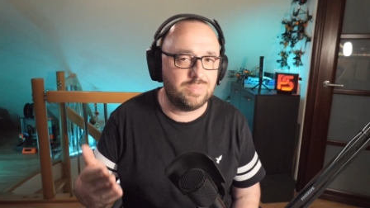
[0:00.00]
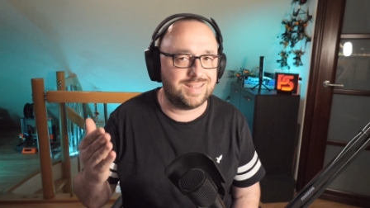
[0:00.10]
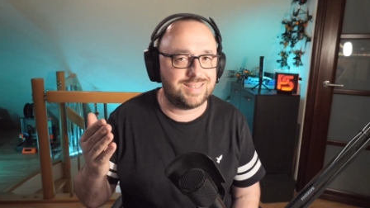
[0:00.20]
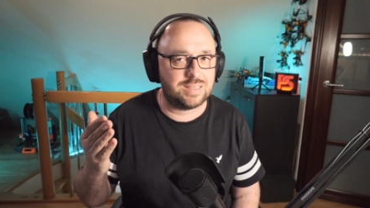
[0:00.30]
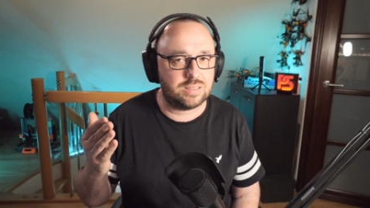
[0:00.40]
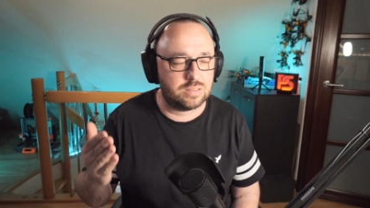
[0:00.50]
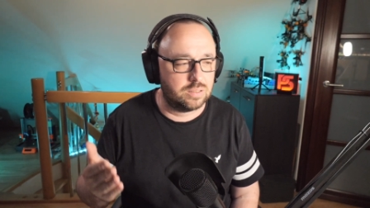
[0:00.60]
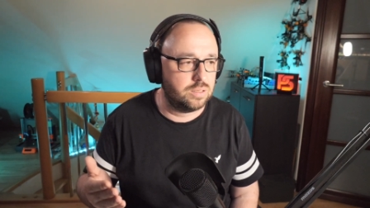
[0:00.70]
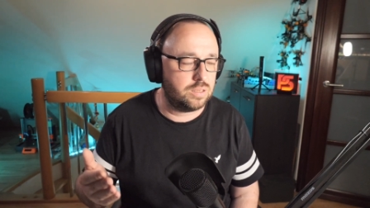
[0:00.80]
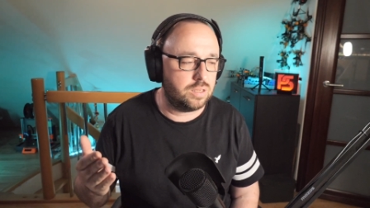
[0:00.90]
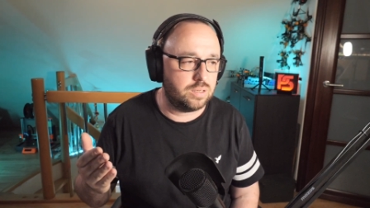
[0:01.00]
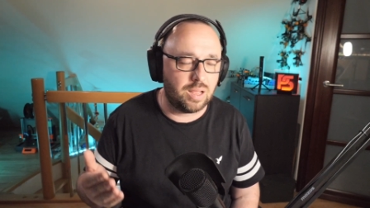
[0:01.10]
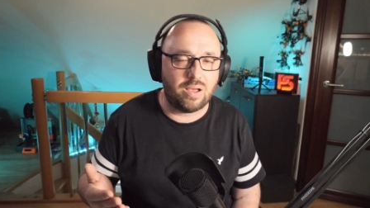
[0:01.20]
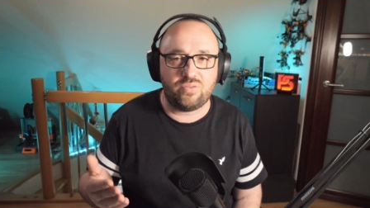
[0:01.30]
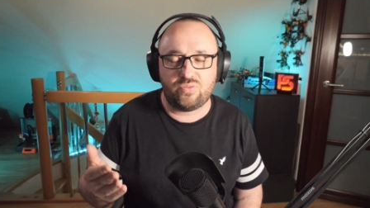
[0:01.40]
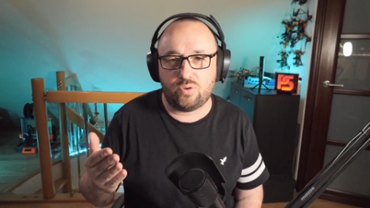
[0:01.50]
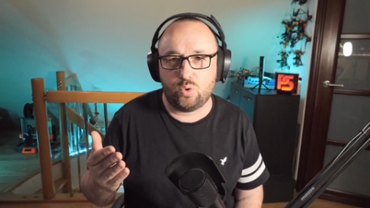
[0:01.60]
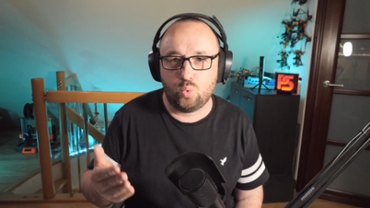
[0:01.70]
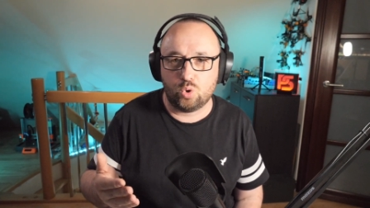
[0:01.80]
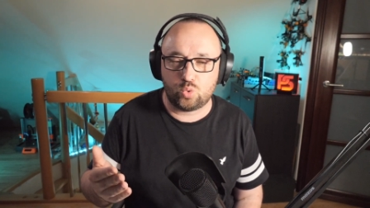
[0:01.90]
but still enough for
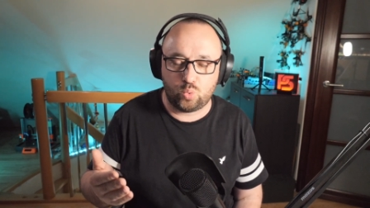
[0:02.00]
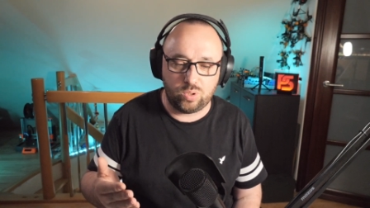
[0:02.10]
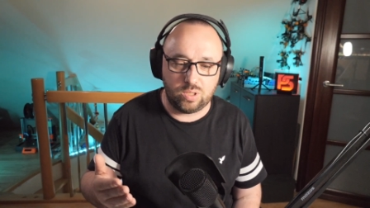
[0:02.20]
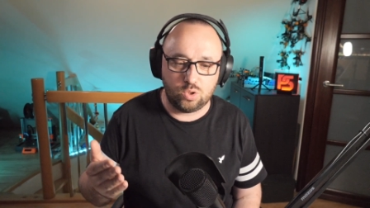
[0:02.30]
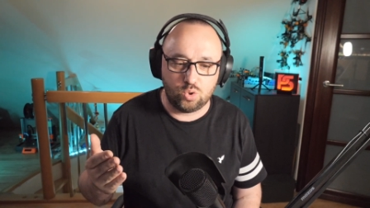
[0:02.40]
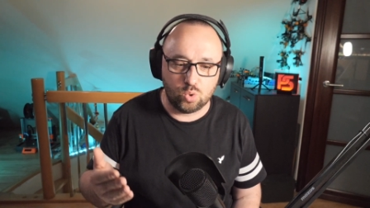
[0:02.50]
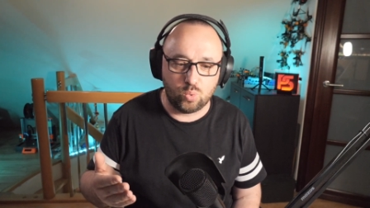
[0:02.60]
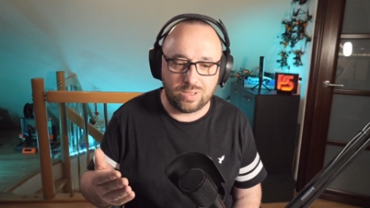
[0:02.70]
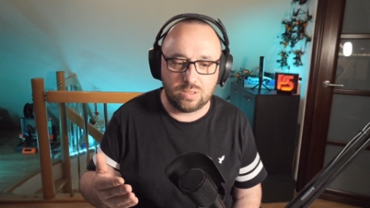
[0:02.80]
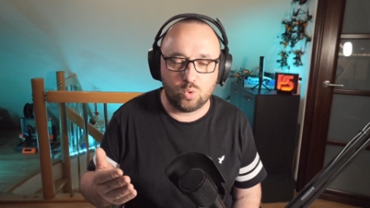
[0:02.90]
what we doing,